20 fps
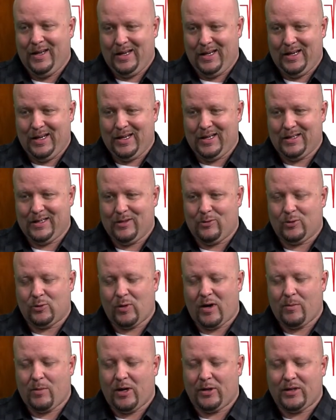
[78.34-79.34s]
And it was
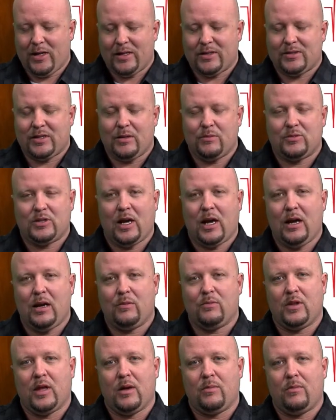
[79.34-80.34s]
right about that same
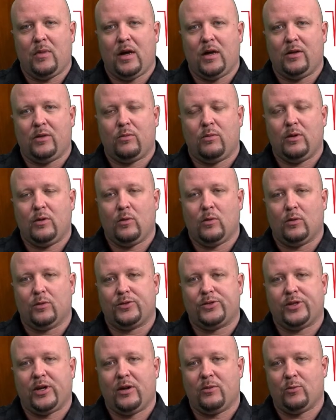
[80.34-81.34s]
time that my three year old
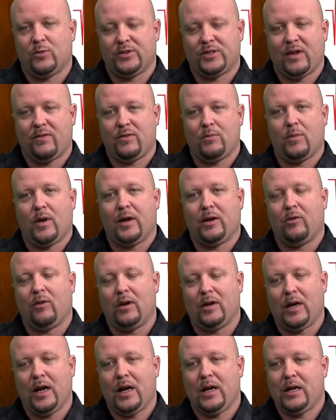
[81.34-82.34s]
son was having
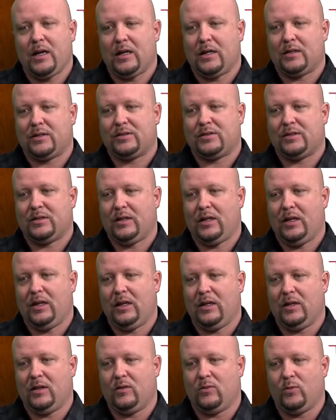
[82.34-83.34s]
migraine headaches.
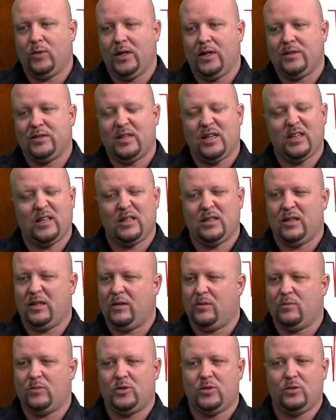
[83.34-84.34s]
And we had taken
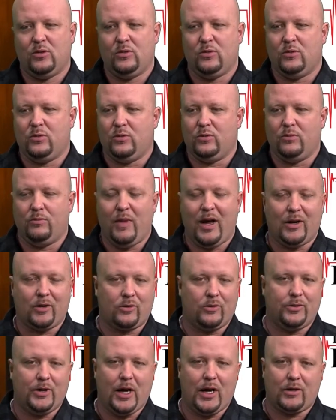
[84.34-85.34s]
him to
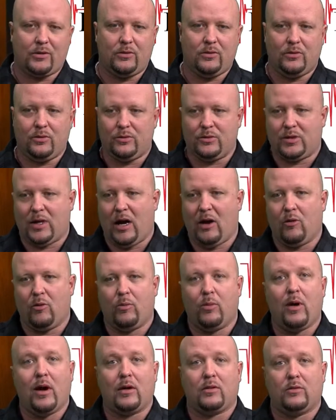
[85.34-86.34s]
medical doctors,
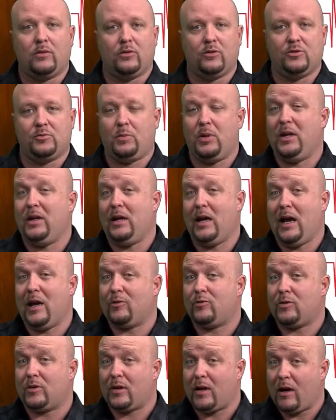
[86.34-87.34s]
chiropractors,
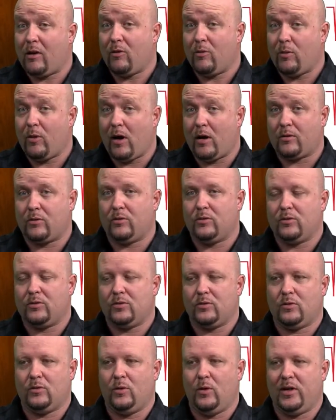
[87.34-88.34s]
pediatric chiropractors
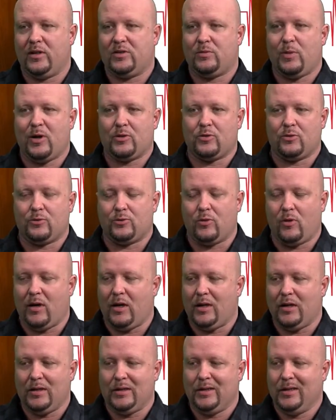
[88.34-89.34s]
who had special
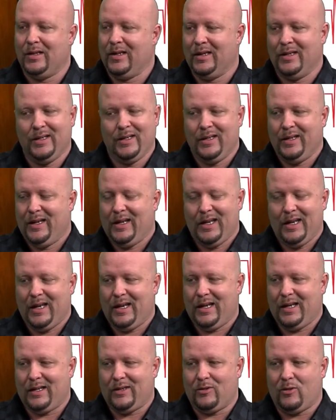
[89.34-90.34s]
training,
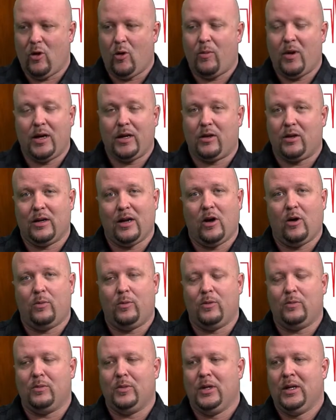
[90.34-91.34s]
and nobody could help
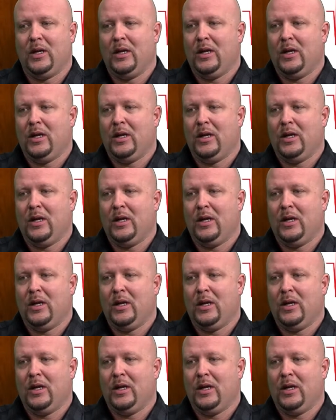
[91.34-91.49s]
him.